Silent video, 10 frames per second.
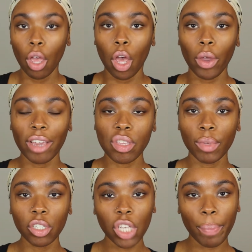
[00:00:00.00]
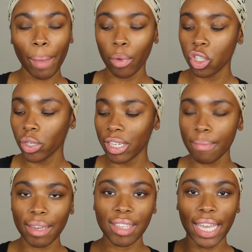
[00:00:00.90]
Okay, so I'm going to start by moisturizing
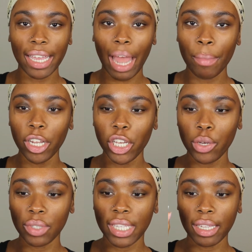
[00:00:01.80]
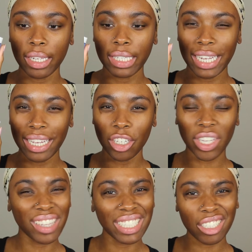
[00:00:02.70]
my skin. I'm going to use the Laneige, I
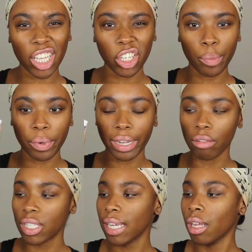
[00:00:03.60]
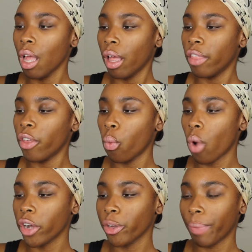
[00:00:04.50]
think that's how you pronounce it, the
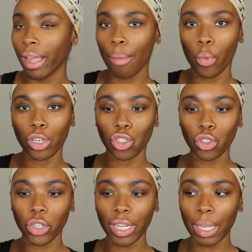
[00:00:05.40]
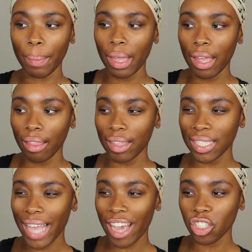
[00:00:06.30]
Water Bank Moisture Cream. This
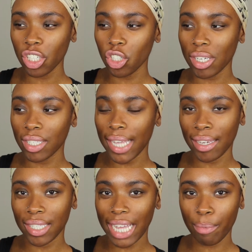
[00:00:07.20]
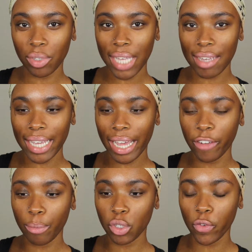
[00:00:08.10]
is actually just a sample size. I got it
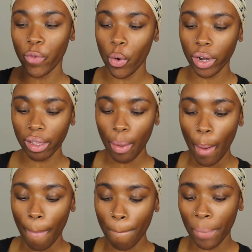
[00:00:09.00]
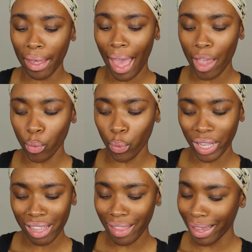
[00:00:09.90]
from Sephora, but I
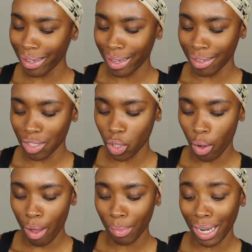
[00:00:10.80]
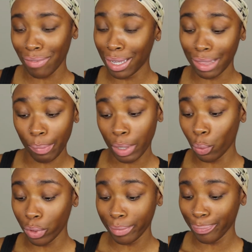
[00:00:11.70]
really like it, so I'm going to have to get the
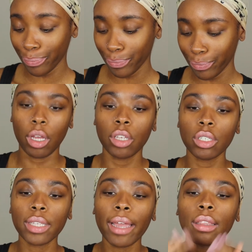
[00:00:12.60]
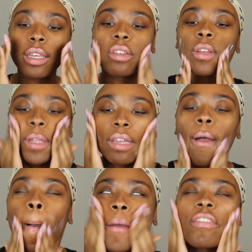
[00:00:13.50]
big one. It just like literally,
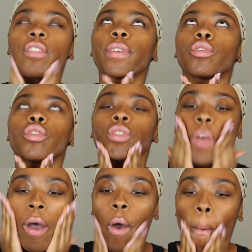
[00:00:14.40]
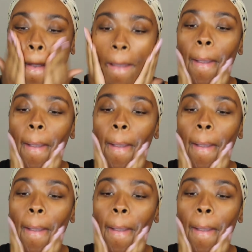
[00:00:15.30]
oh, it just feels so